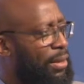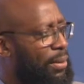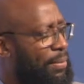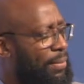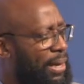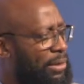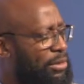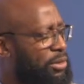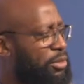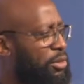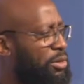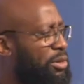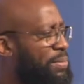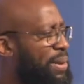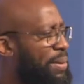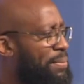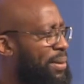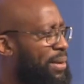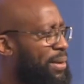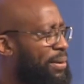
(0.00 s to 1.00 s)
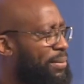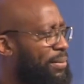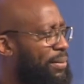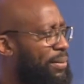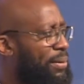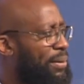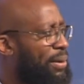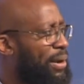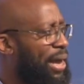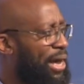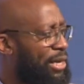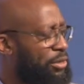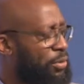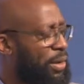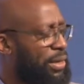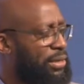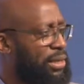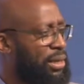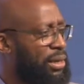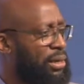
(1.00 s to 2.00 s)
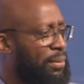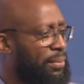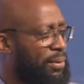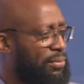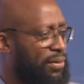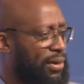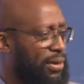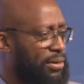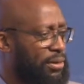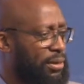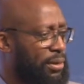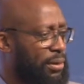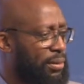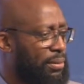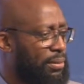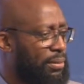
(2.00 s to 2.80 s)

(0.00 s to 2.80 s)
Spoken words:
Pastor, do you remember XYZ number of years ago?